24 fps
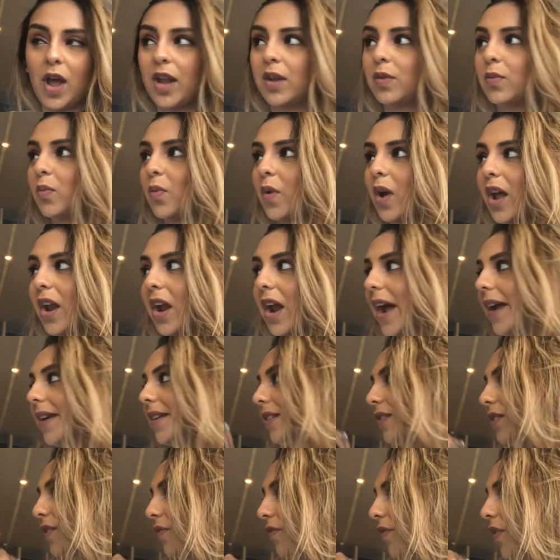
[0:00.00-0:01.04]
and we're
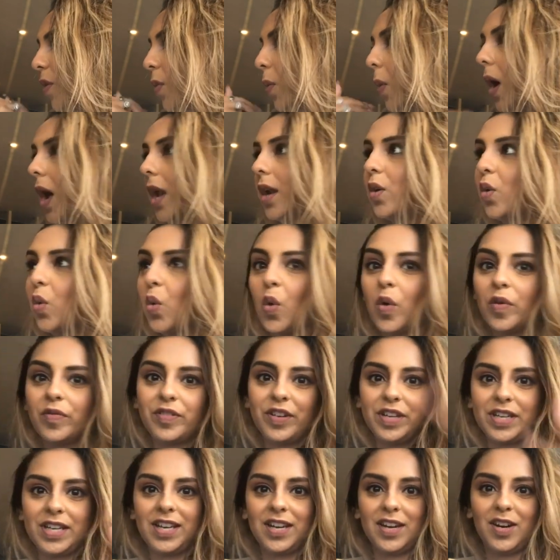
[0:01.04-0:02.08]
at a different one
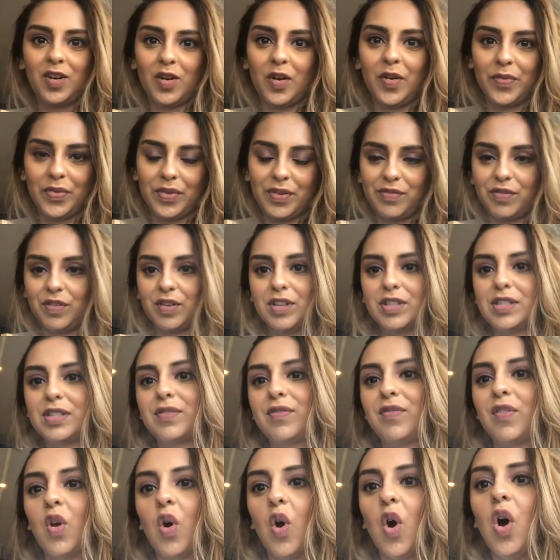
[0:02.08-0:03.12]
over here on the first
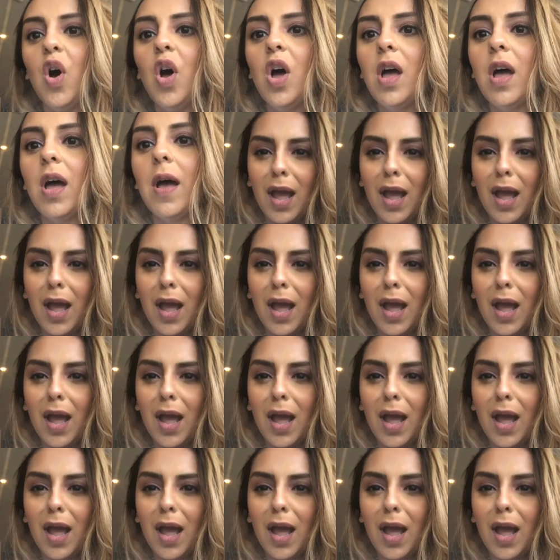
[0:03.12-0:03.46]
floor.